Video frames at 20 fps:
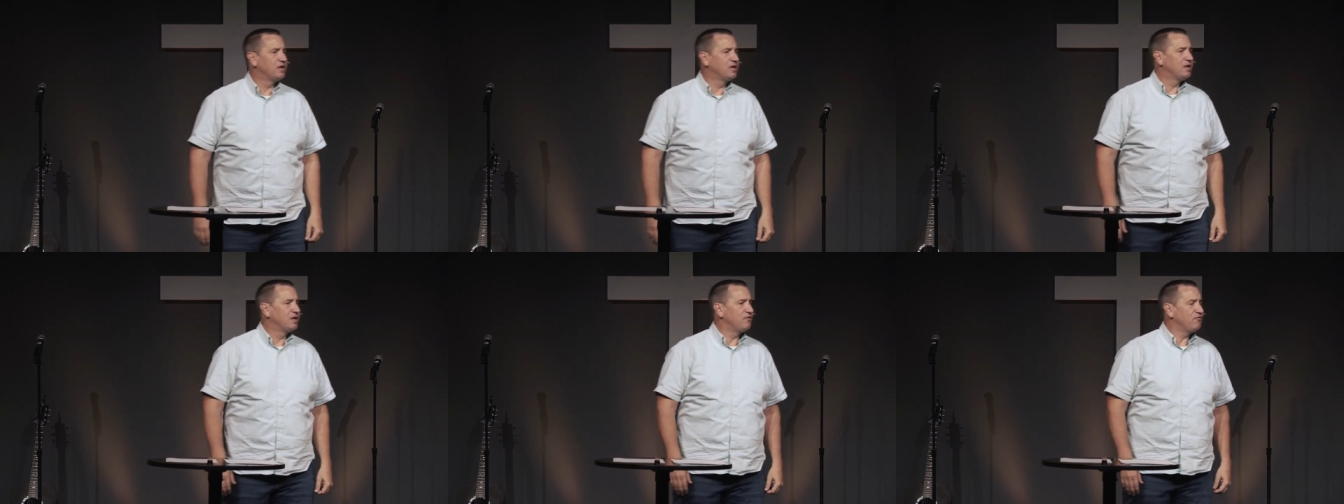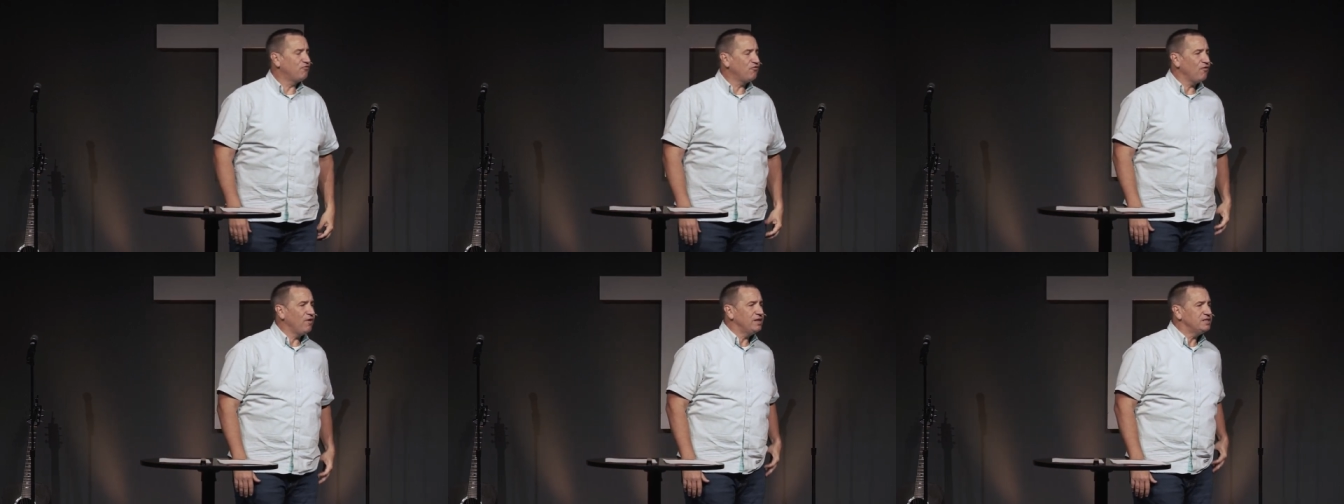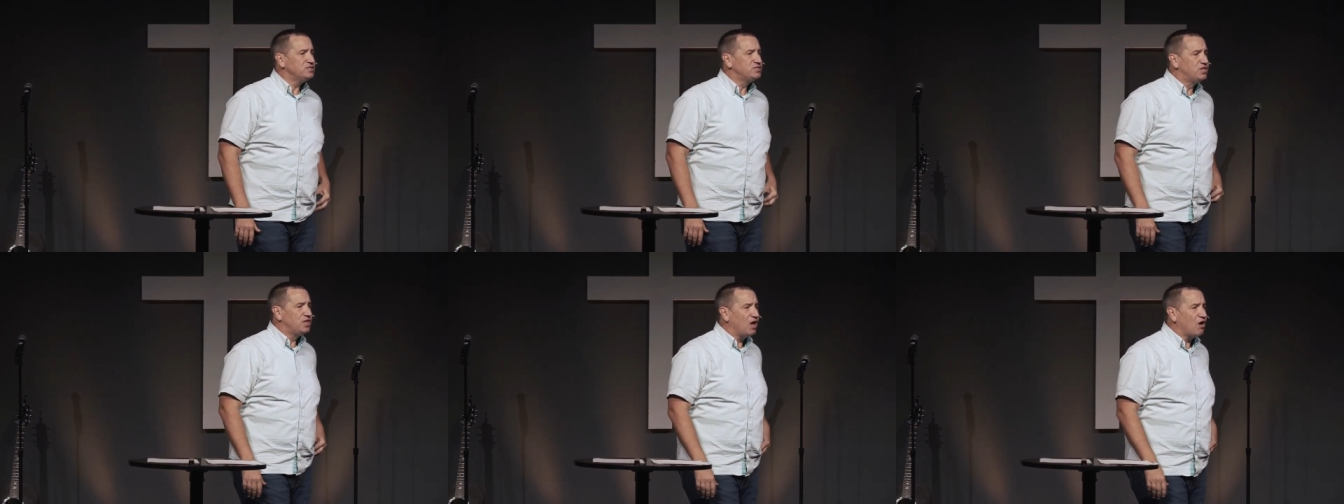And
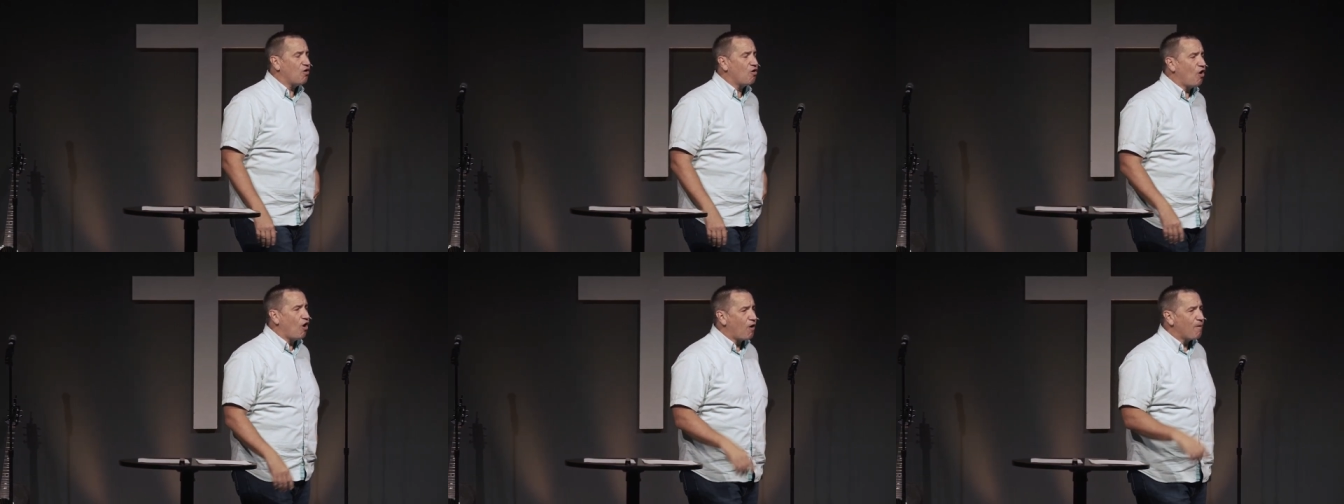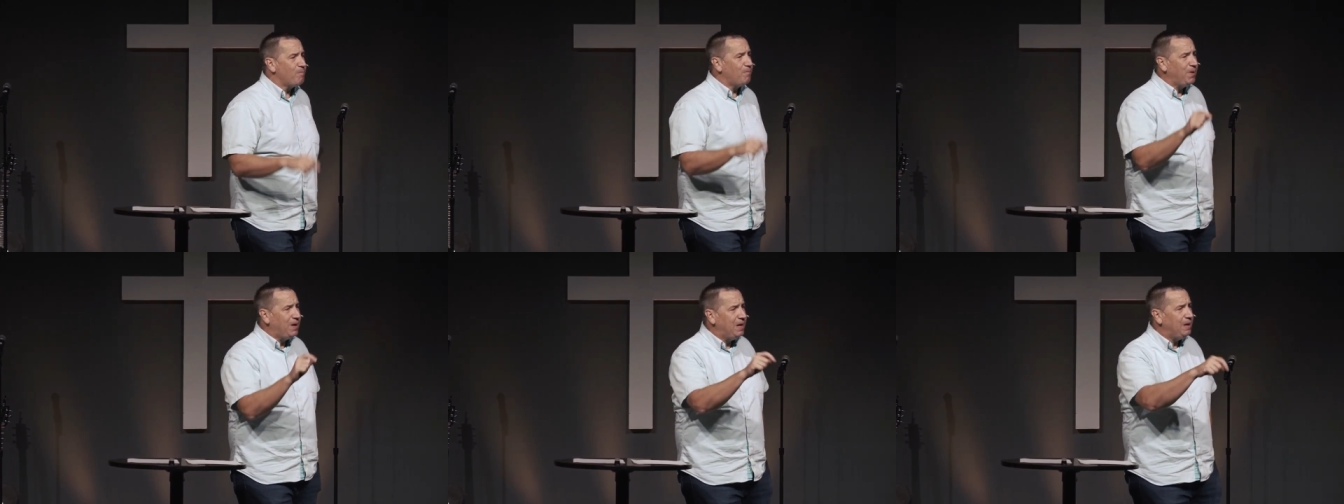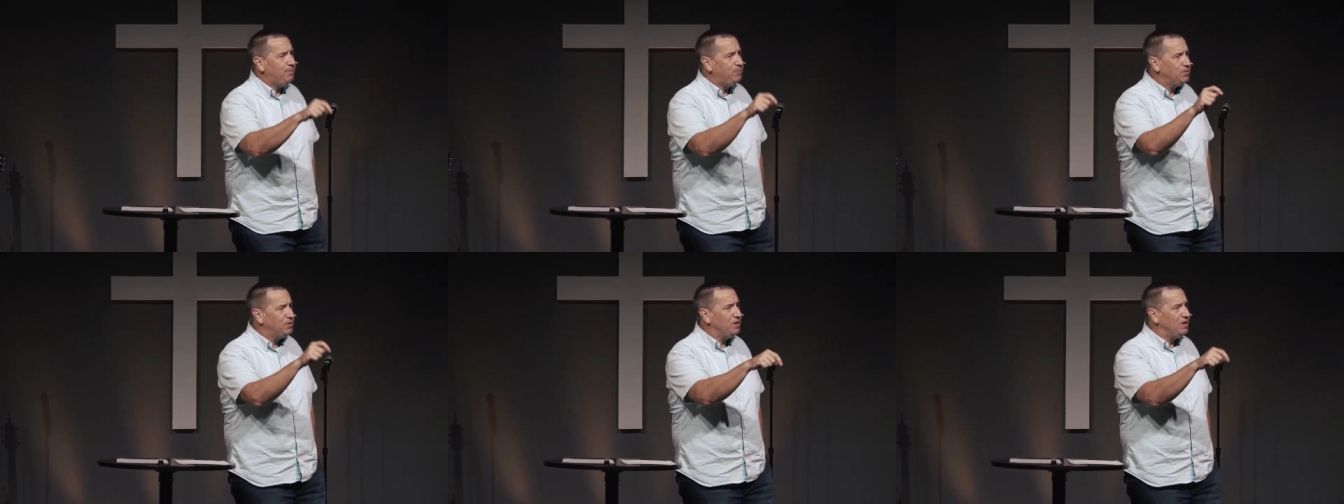friends, there are
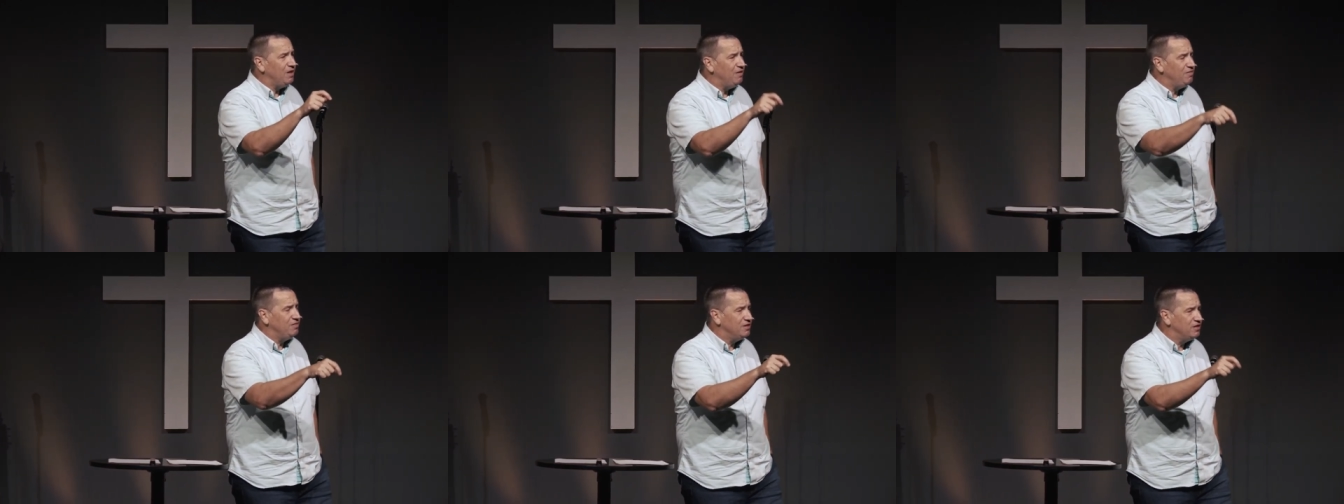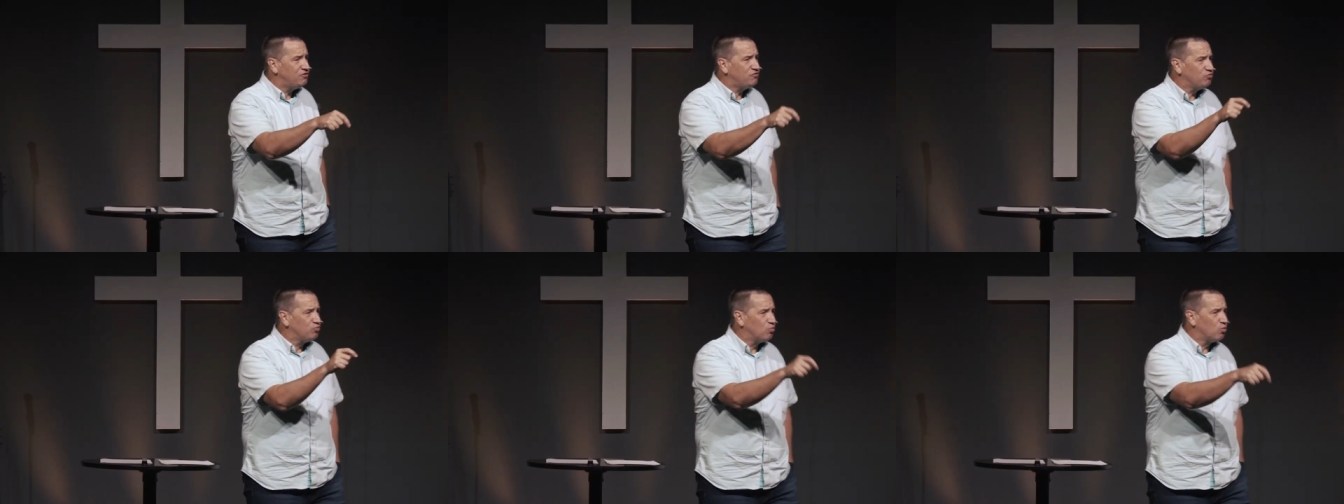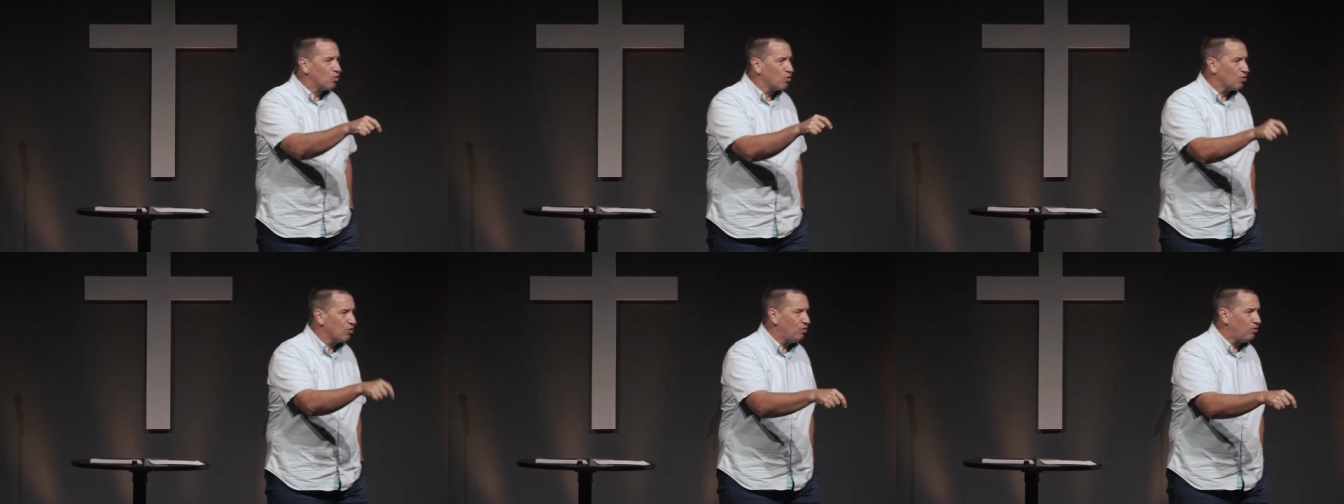people in this
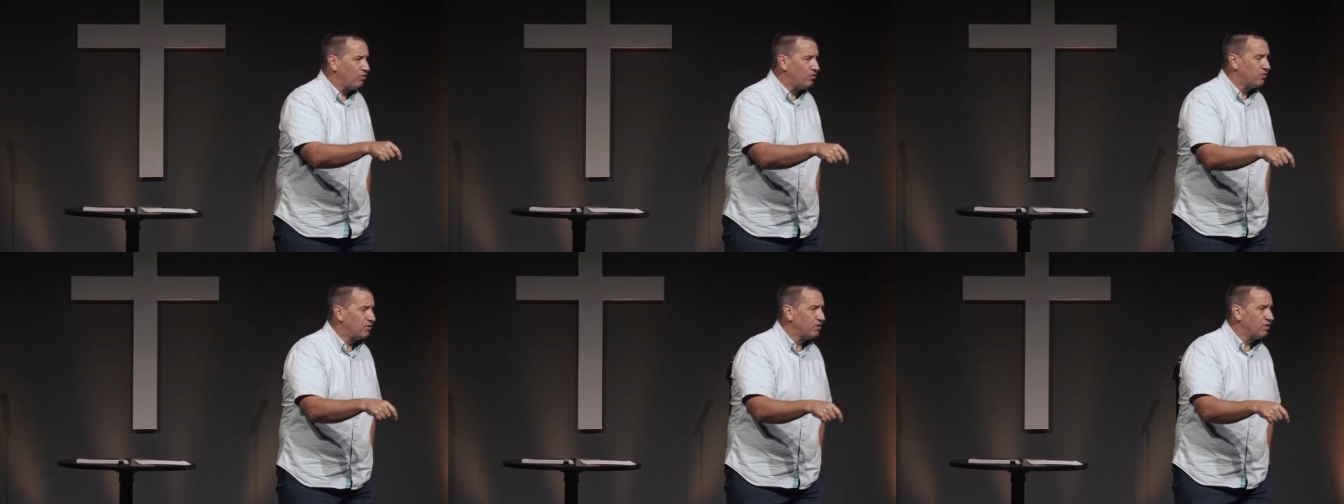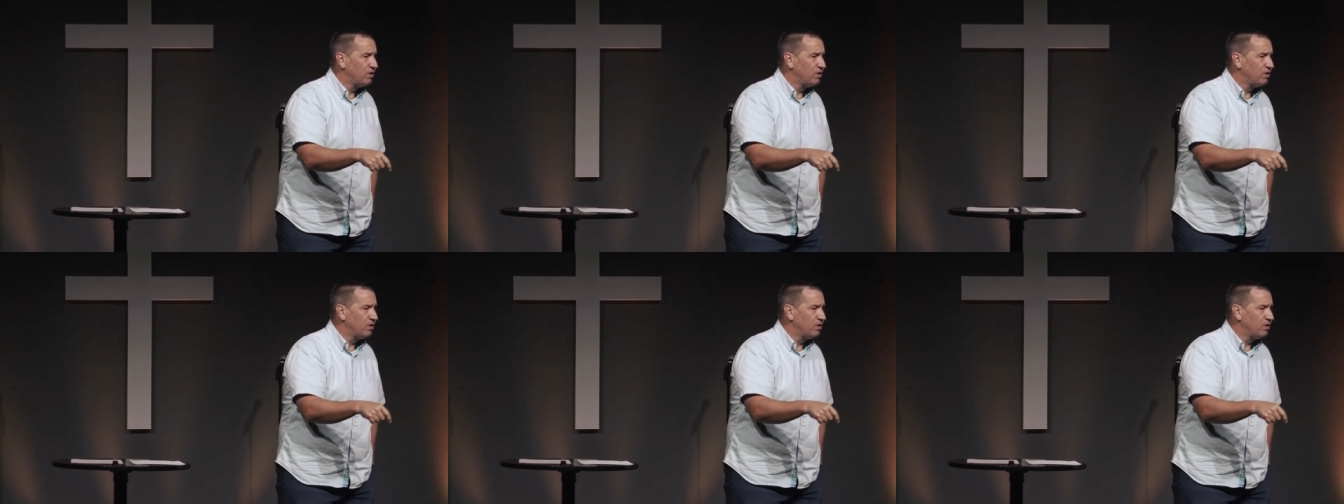world